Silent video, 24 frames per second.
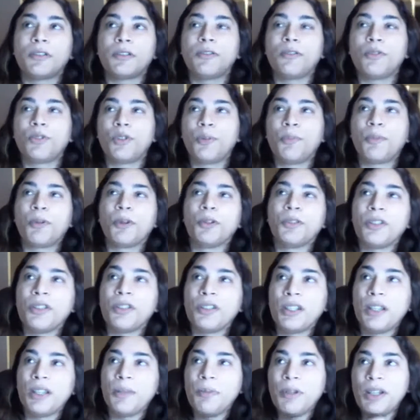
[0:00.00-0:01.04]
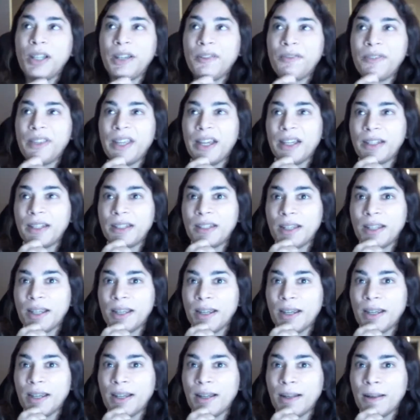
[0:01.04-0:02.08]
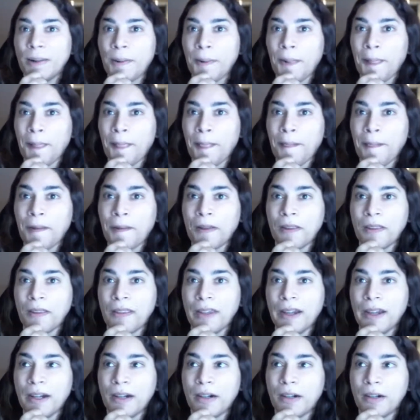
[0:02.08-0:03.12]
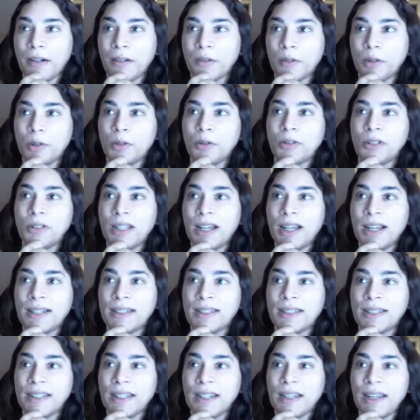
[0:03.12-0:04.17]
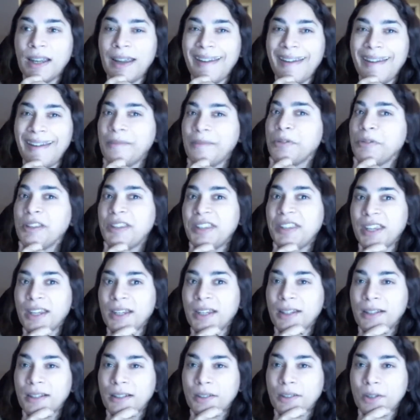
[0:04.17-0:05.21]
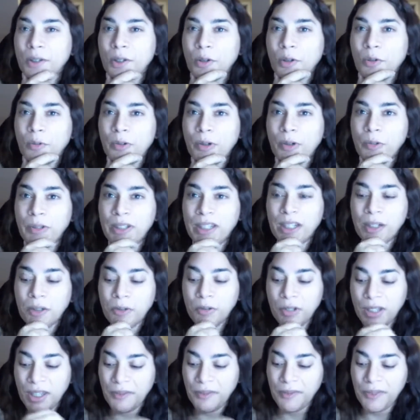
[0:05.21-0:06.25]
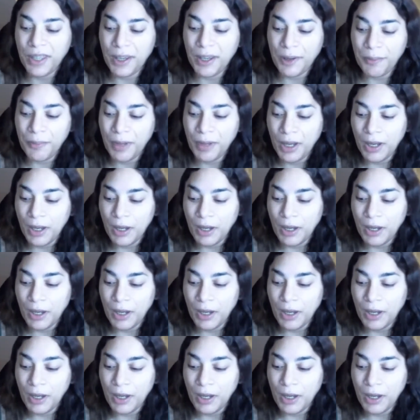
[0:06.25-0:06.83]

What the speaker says: subconsciously believe that they are good at everything. So we tend to give them